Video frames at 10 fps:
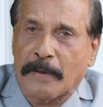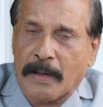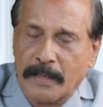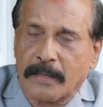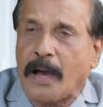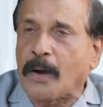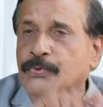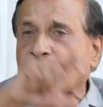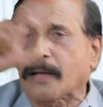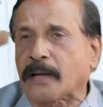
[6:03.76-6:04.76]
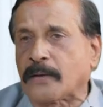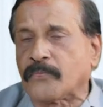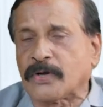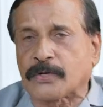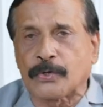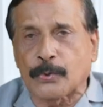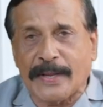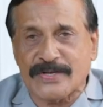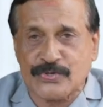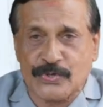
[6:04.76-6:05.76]
mark, how they convert into
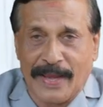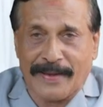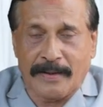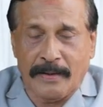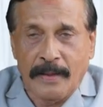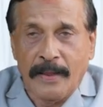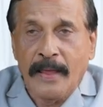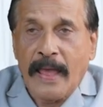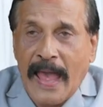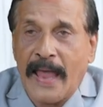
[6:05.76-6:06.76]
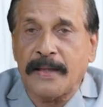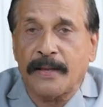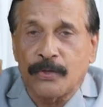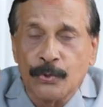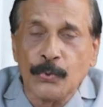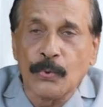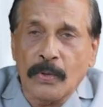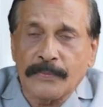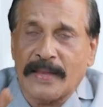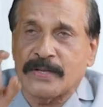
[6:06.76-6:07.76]
a scale. And you,
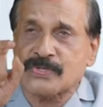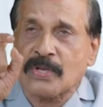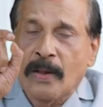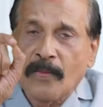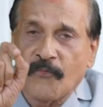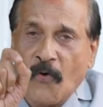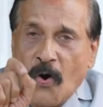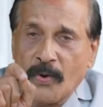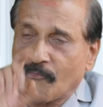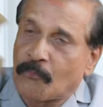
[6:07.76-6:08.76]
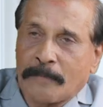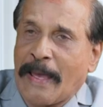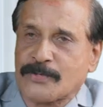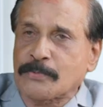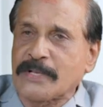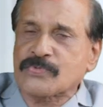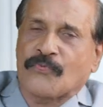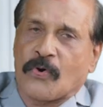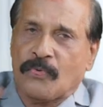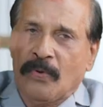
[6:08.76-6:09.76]
that is four, maximum is
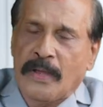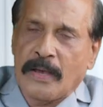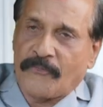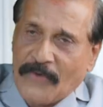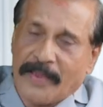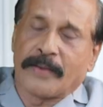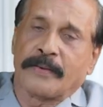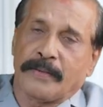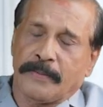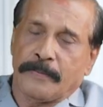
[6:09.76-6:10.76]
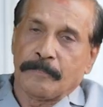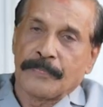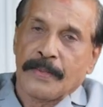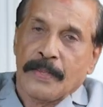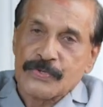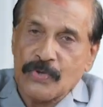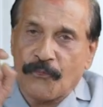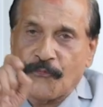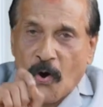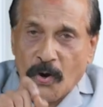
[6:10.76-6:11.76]
for uh, five hundred. So
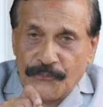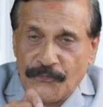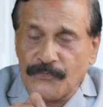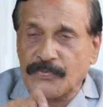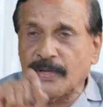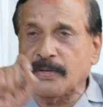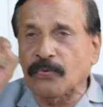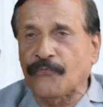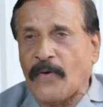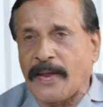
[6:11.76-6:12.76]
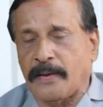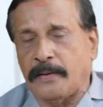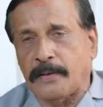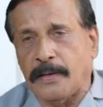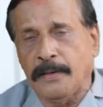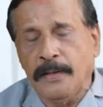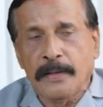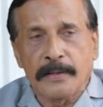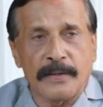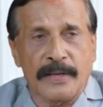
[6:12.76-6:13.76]
four fifty to five hundred
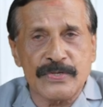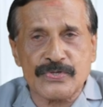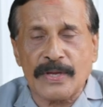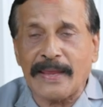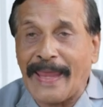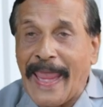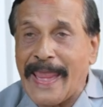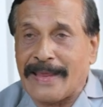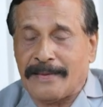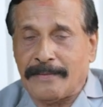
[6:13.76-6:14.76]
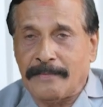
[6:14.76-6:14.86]
is A.